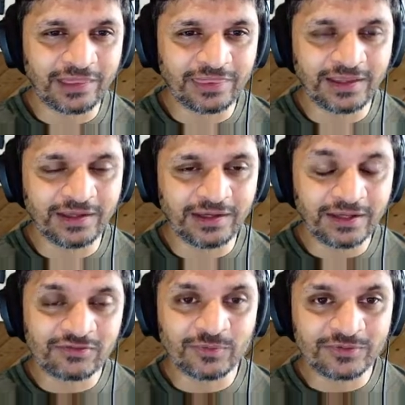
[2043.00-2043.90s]
thinking.
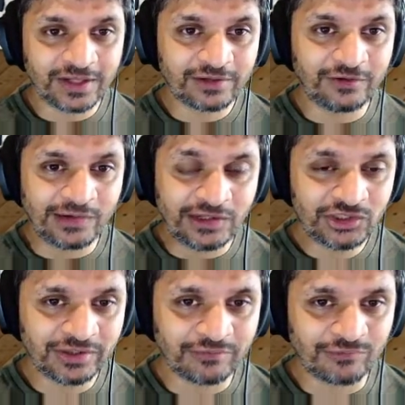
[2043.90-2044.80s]
Yes, there was
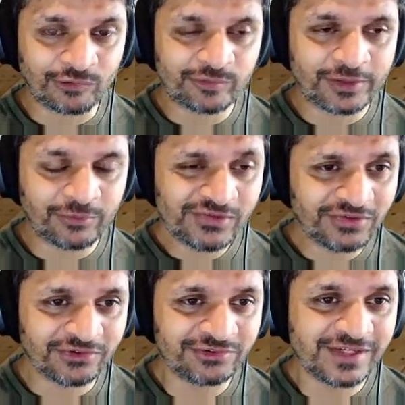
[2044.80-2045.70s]
calculation involved, but there
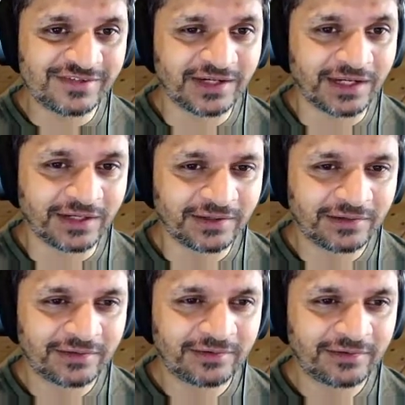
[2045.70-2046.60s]
wasn't reasoning,
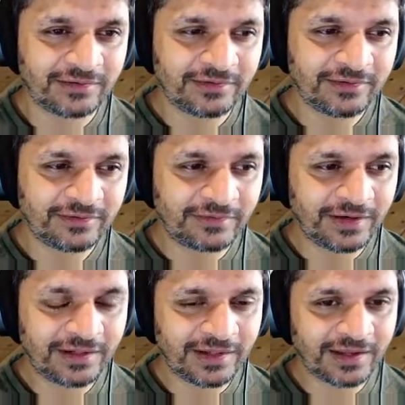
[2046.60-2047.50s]

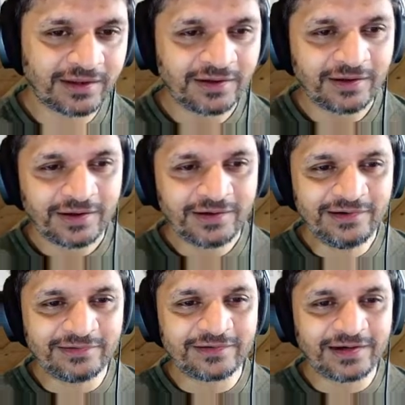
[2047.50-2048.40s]
right? Like, I
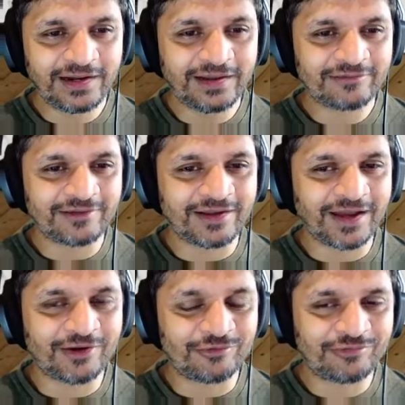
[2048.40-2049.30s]
didn't really have to
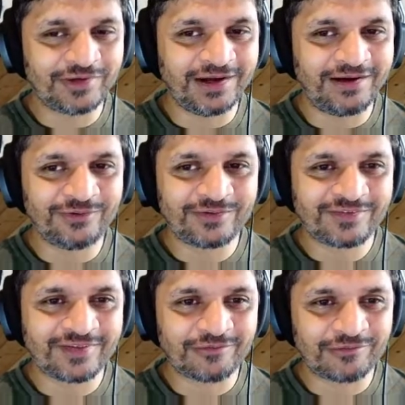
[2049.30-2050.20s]
kind of figure out
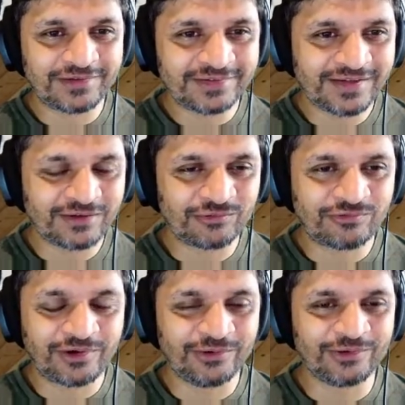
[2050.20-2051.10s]
stuff. I just had to
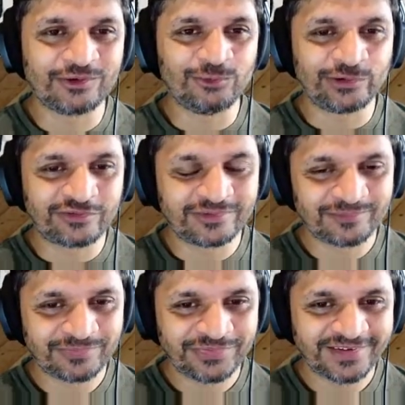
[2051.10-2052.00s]
follow the
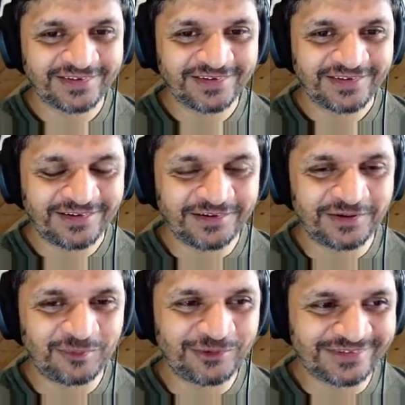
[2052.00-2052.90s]

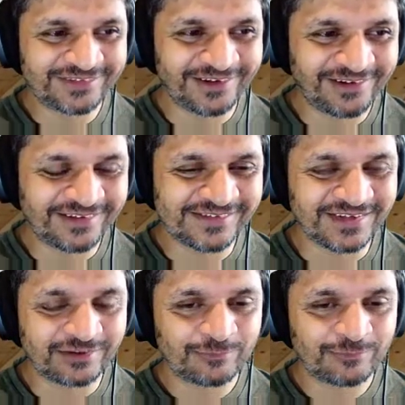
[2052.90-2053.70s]
rules, which is a lot easier.